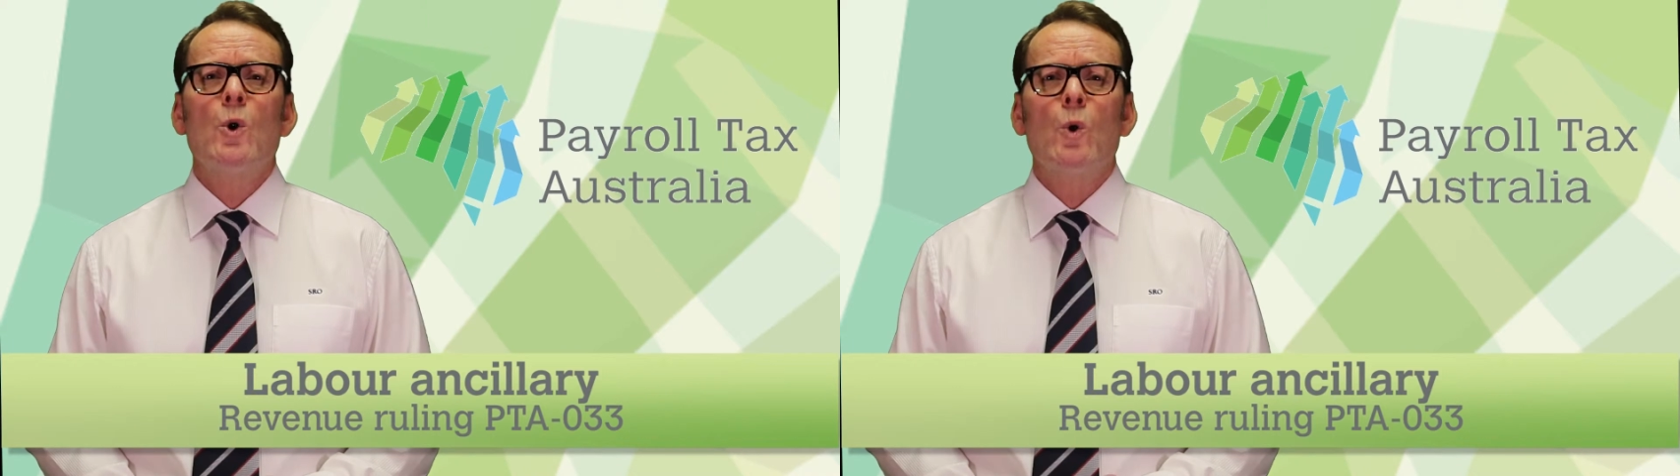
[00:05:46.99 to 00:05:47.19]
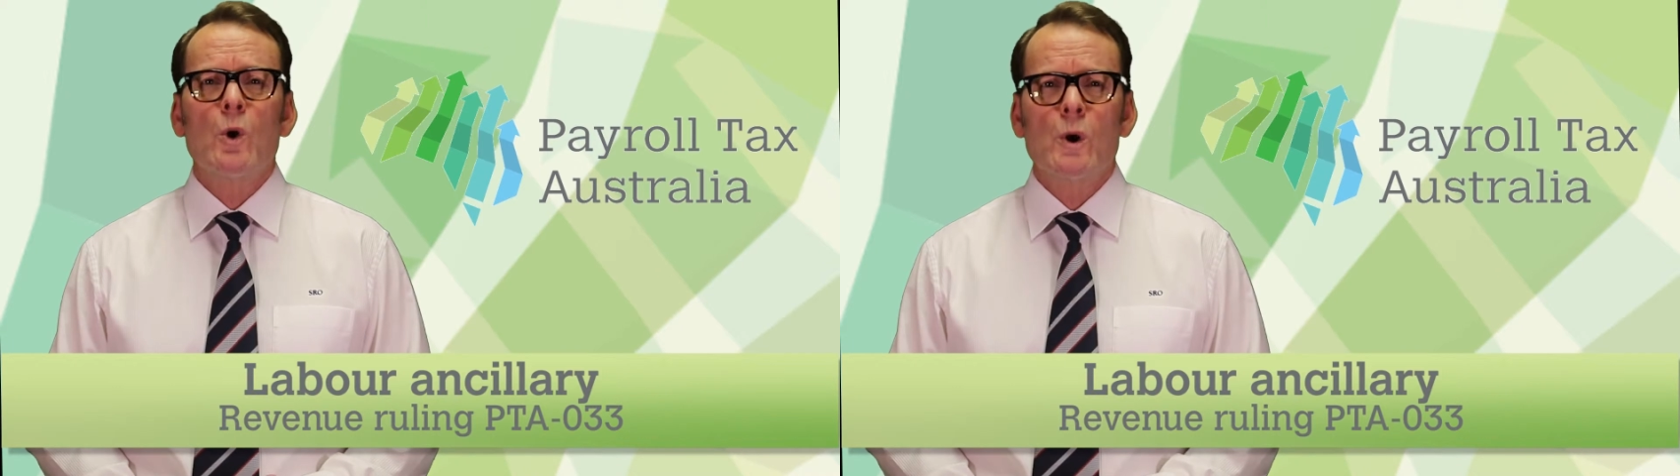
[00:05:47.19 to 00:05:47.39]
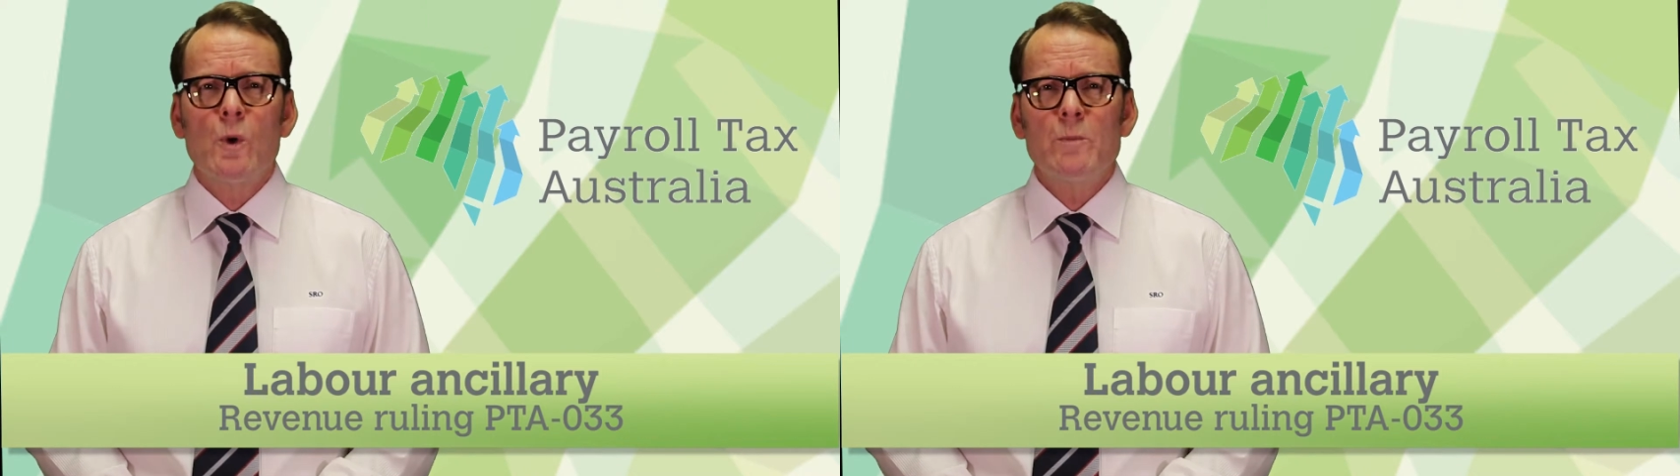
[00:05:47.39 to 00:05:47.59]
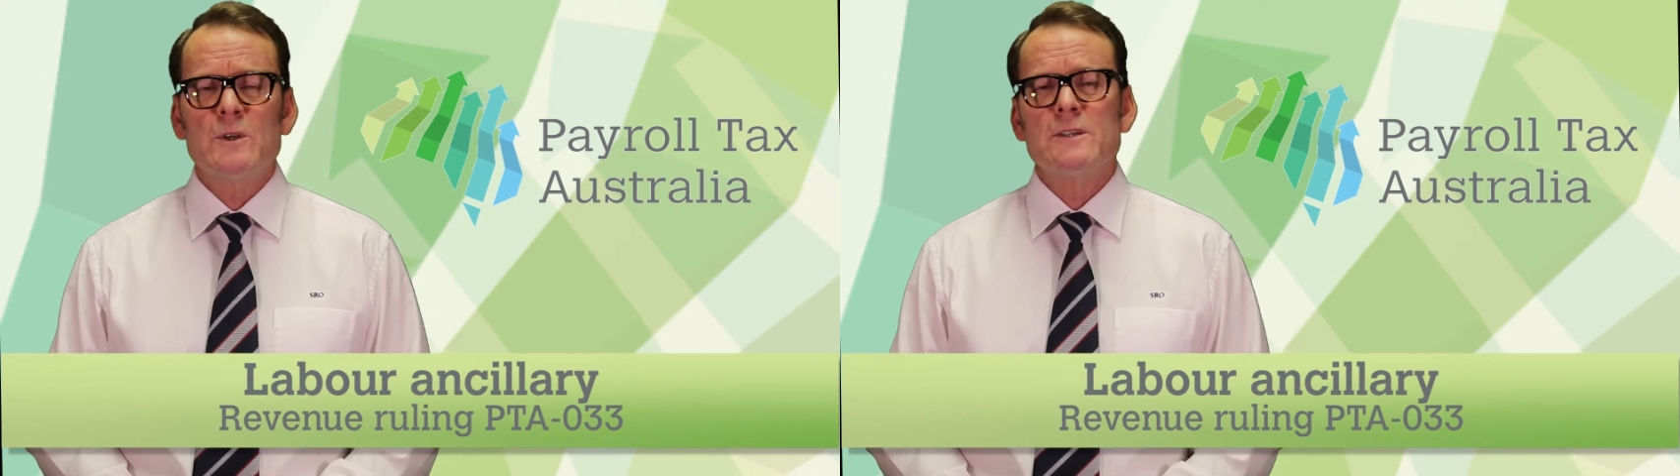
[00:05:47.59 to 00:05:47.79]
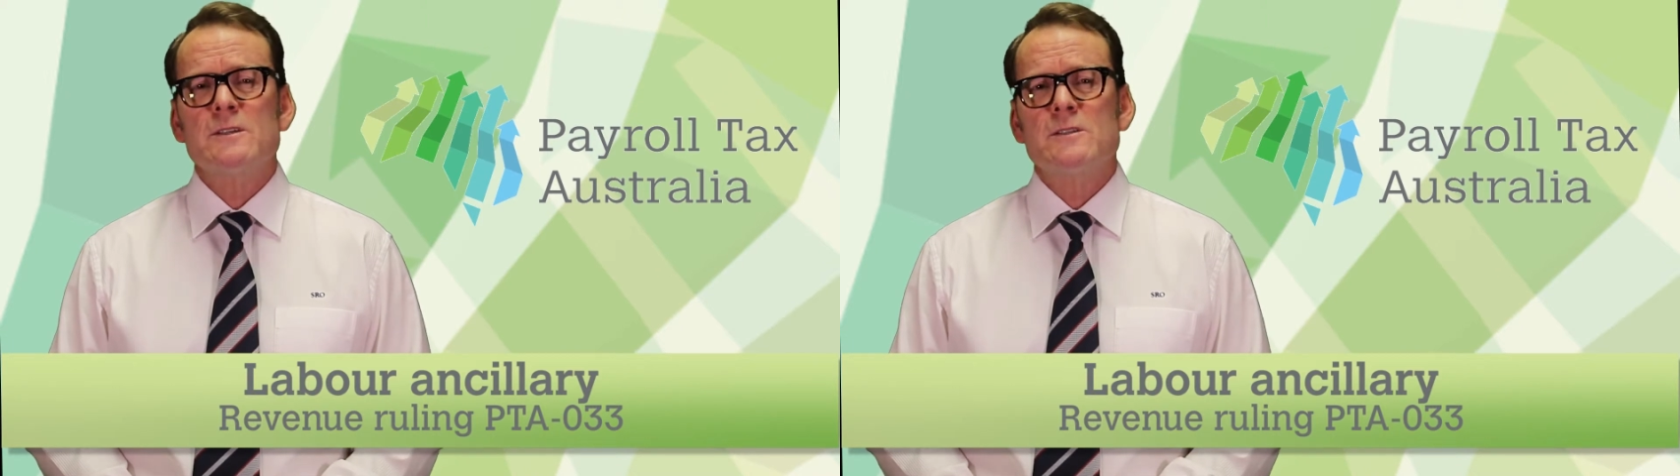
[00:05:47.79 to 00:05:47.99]
or
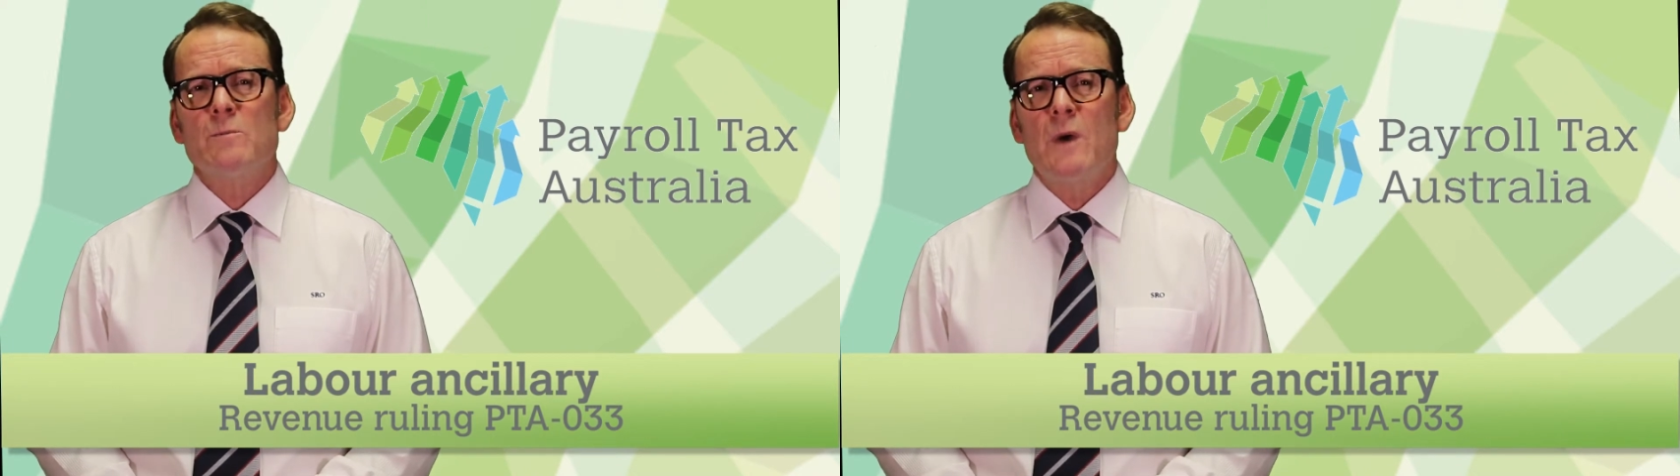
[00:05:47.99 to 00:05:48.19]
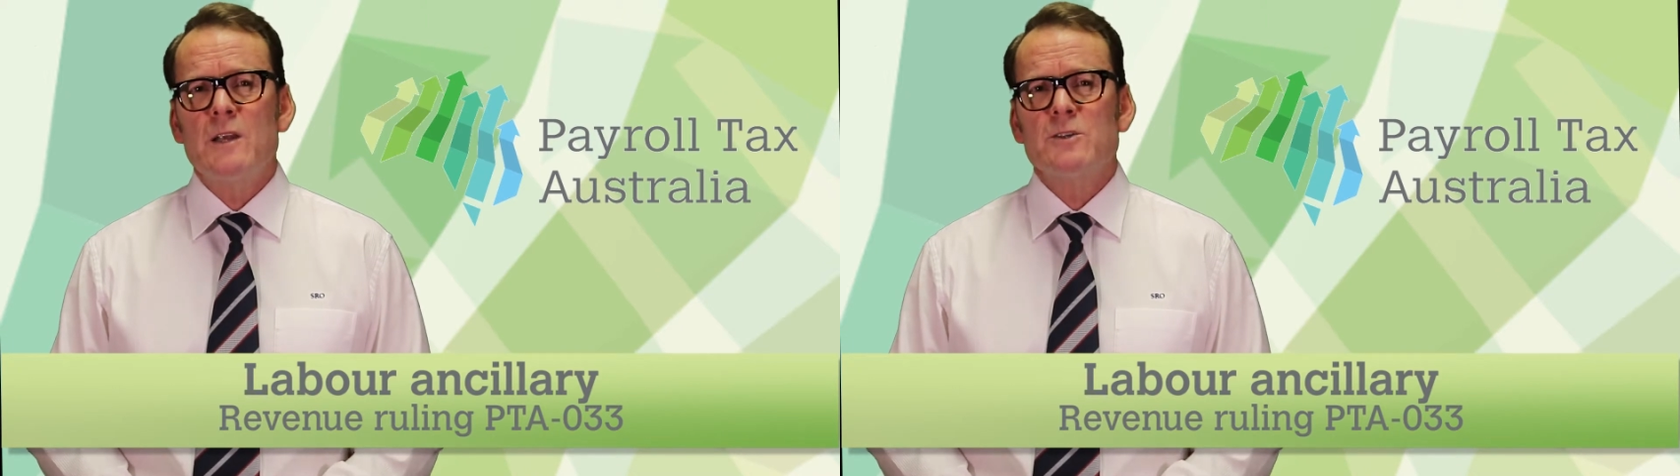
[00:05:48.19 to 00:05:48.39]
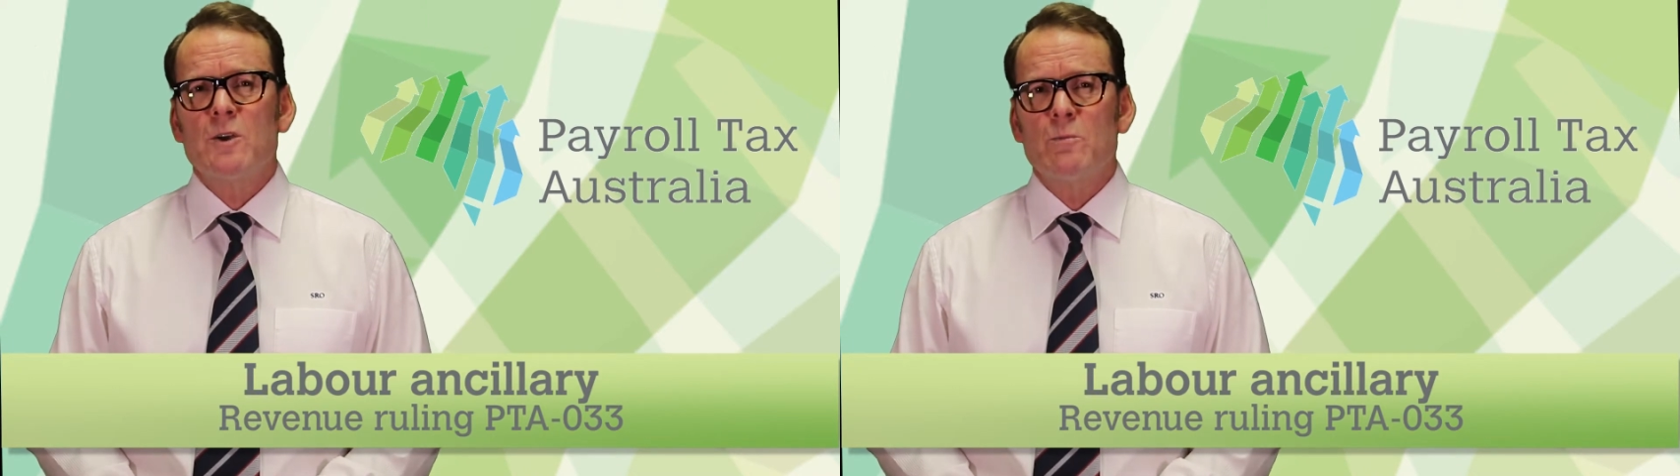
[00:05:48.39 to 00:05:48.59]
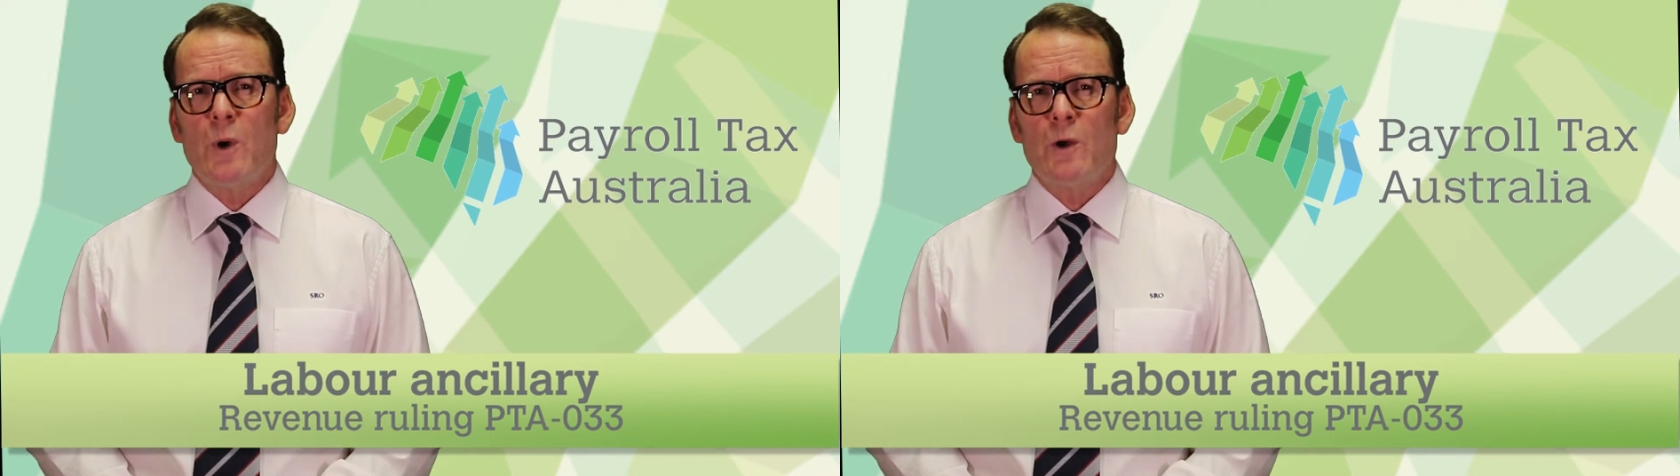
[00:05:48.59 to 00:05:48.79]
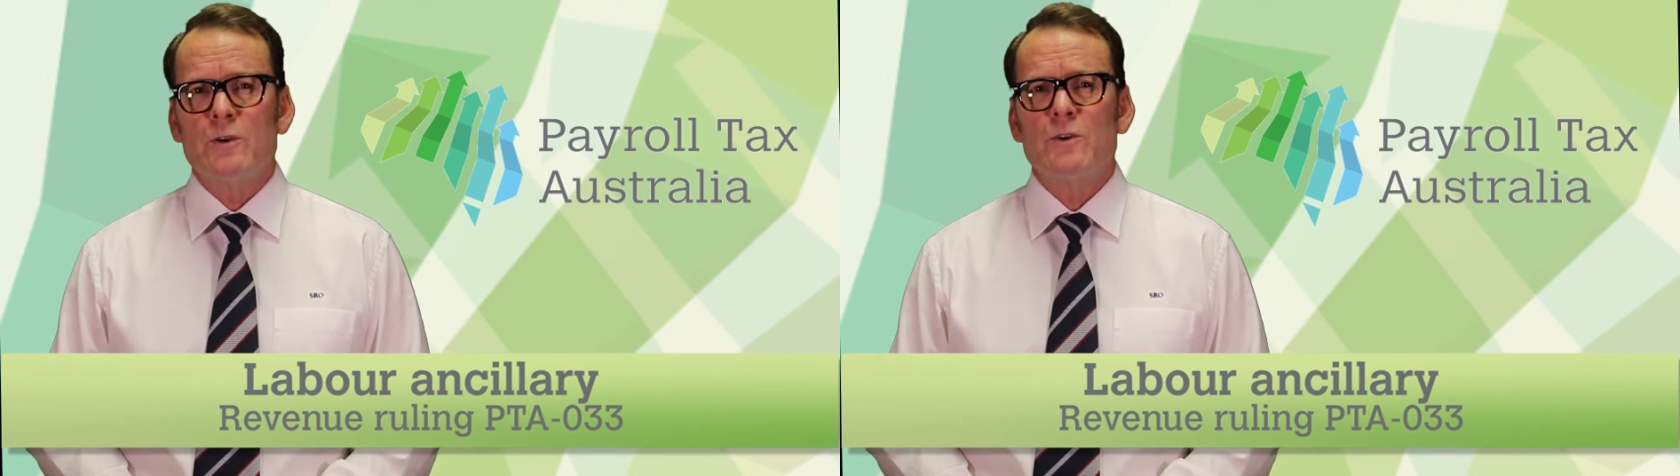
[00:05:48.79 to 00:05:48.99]
equipment is the major
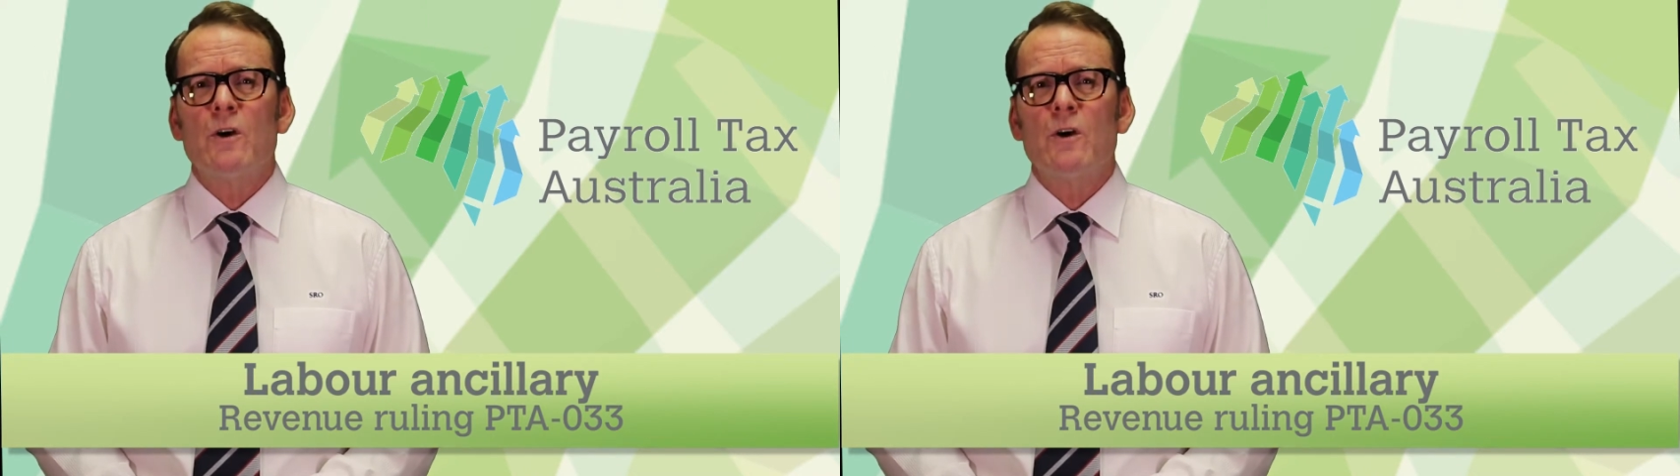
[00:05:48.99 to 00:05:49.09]
component